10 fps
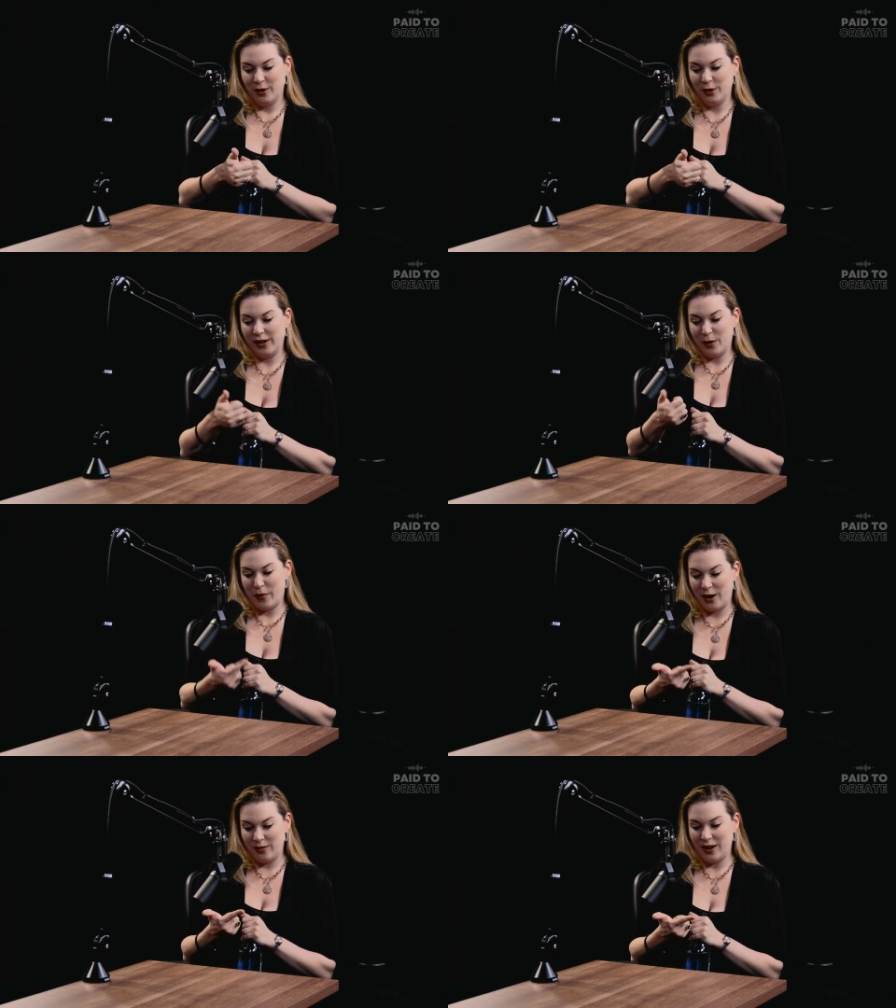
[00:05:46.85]
you're going to get
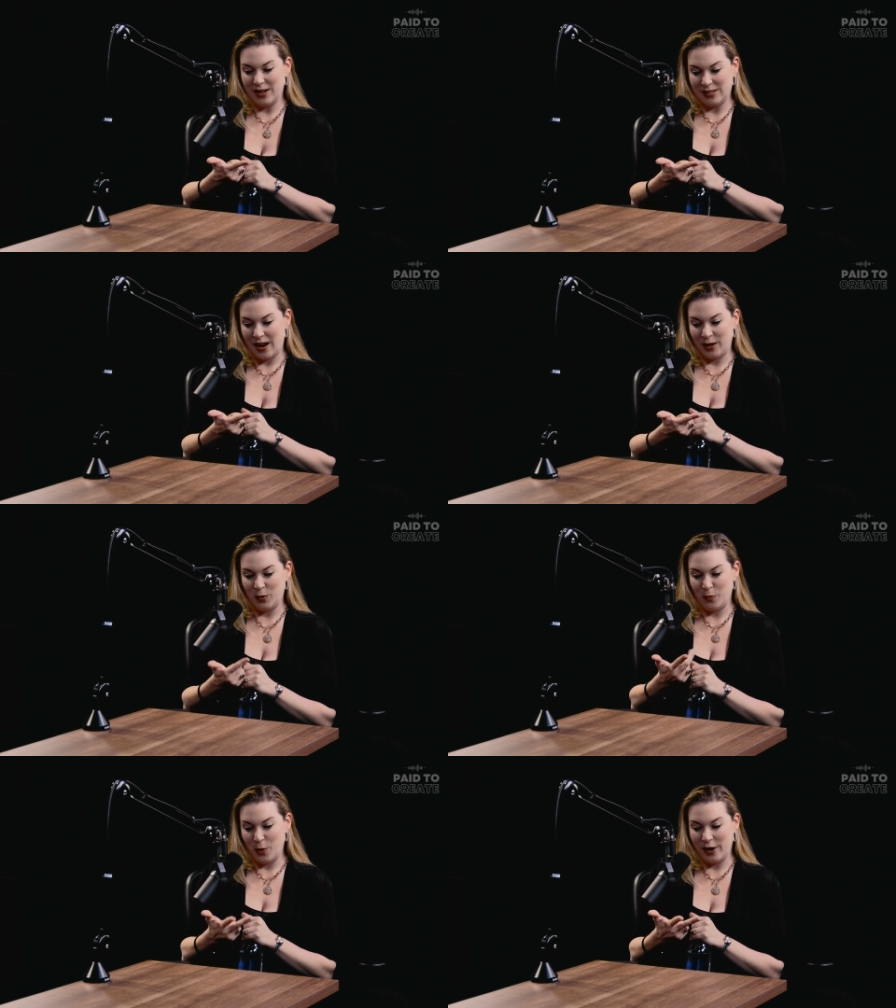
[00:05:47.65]
better than us at it. You
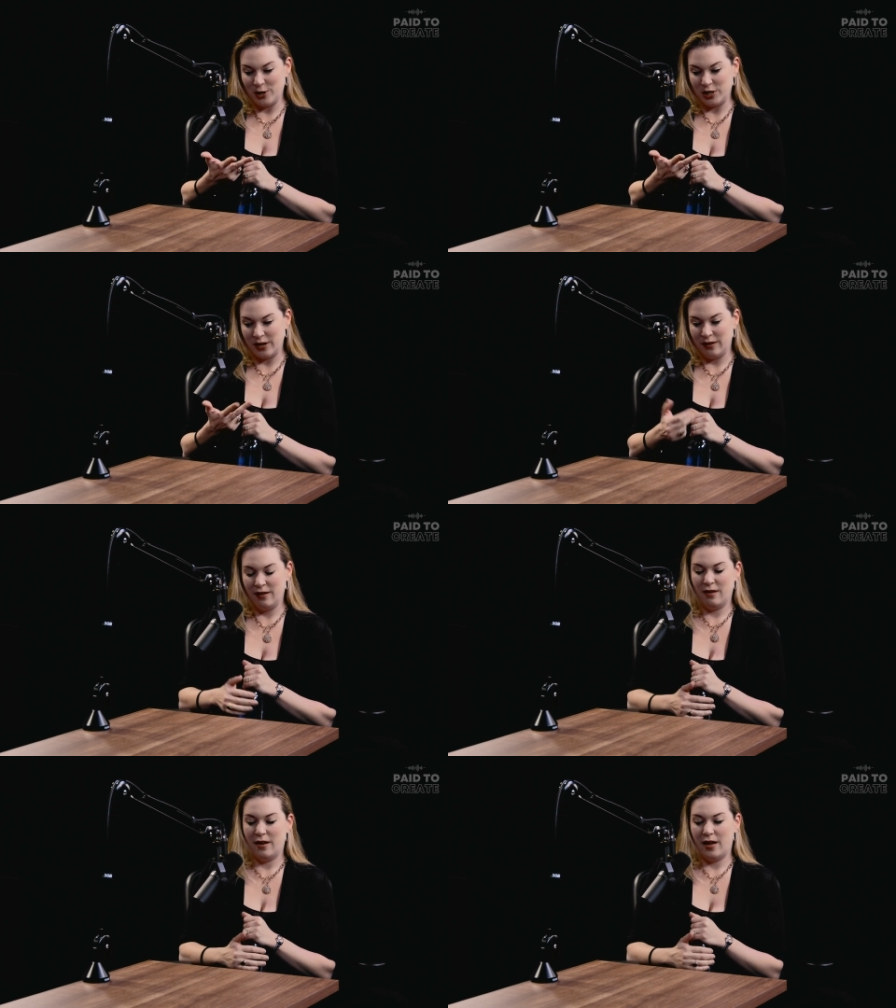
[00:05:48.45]
have more energy,
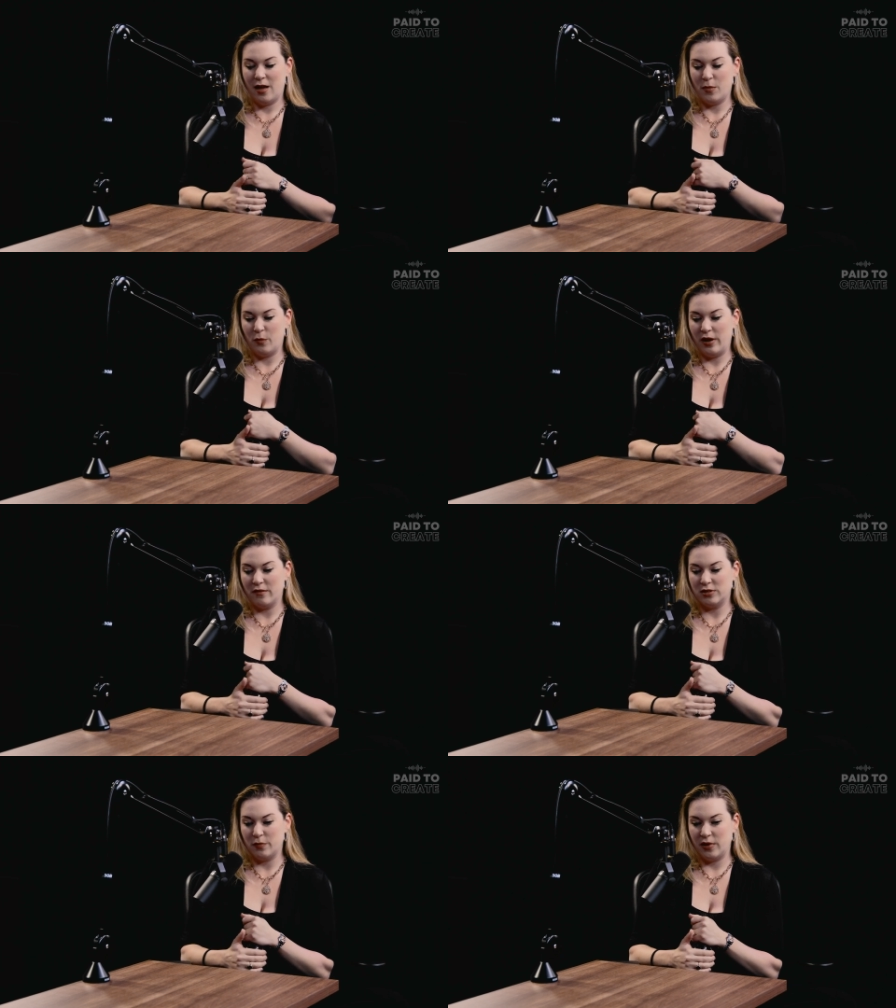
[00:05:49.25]
um, and we
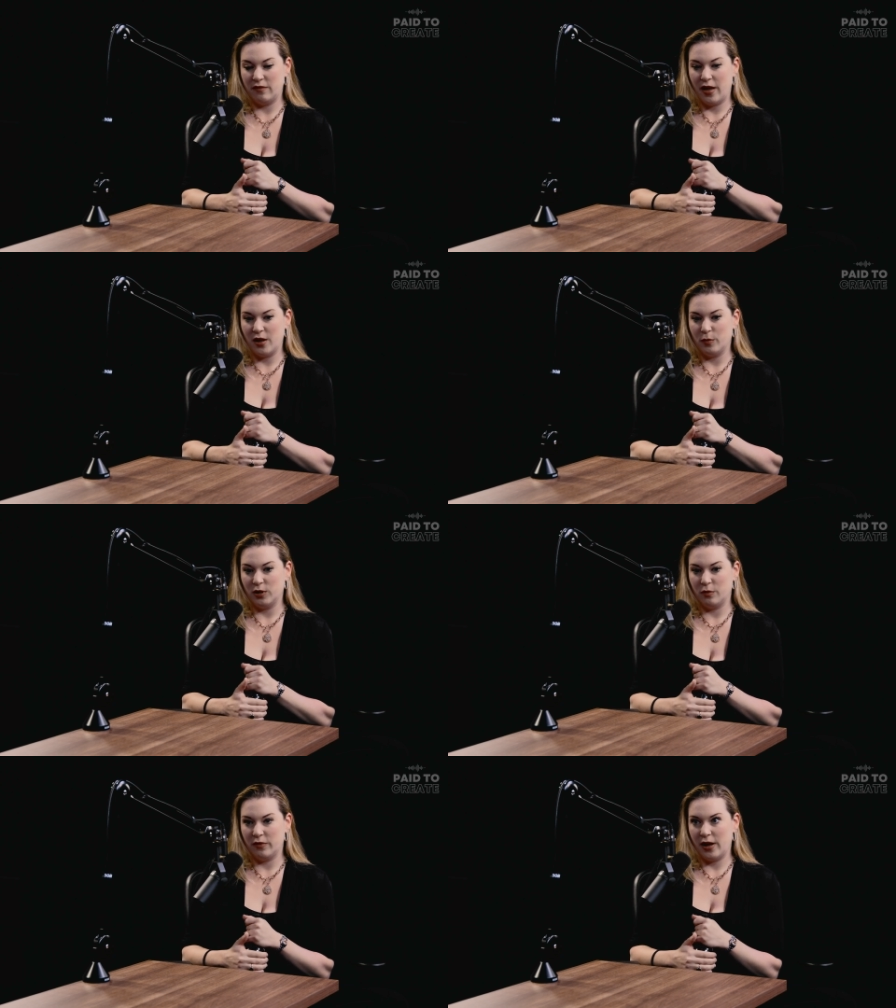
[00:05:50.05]
have something valuable
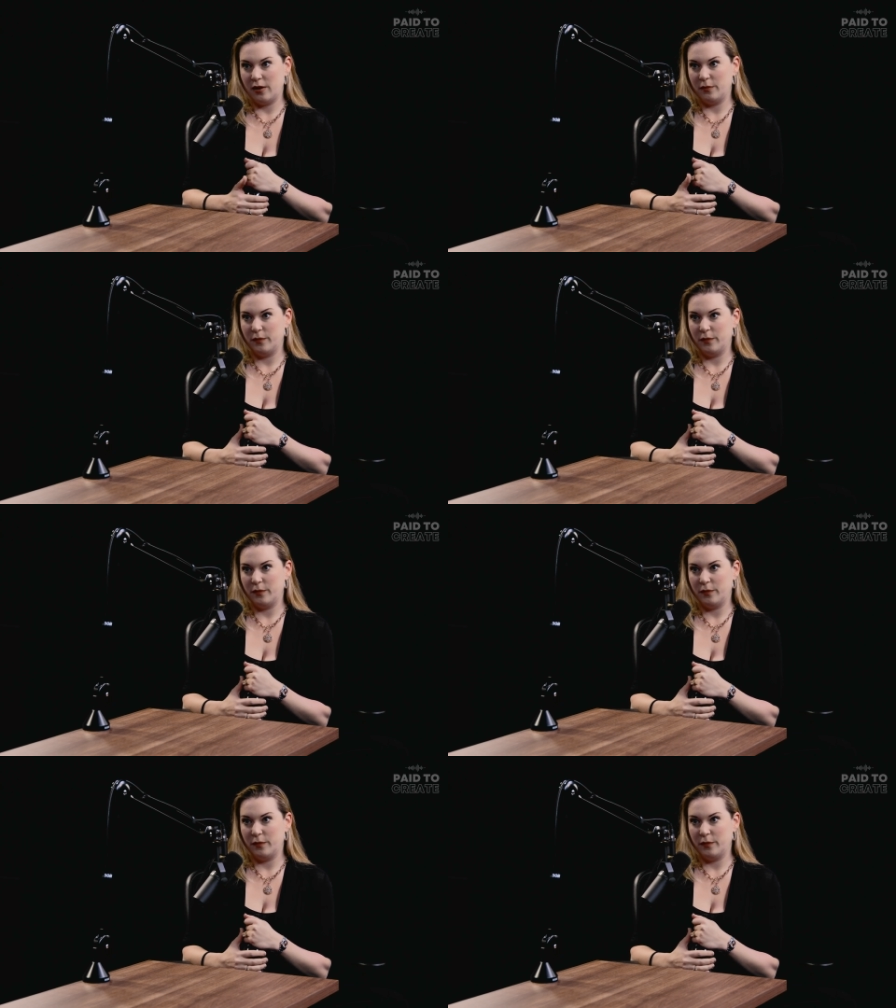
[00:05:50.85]
to provide.